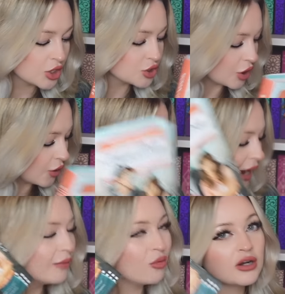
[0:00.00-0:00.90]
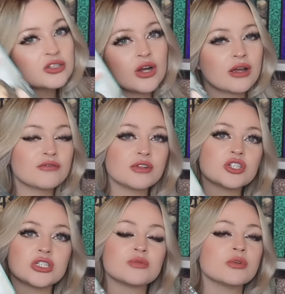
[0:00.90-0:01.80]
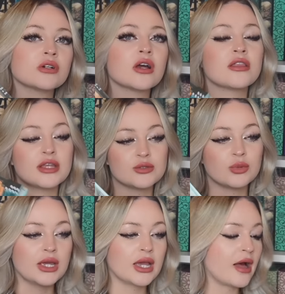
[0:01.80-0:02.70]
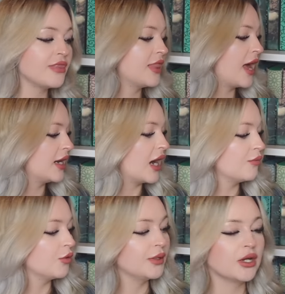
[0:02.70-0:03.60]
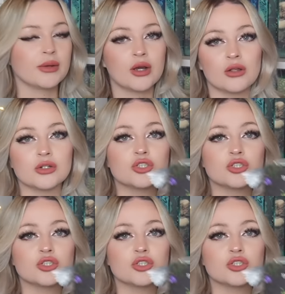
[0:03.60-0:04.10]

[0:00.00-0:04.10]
So I want to try and finish this book this week and then I will be going on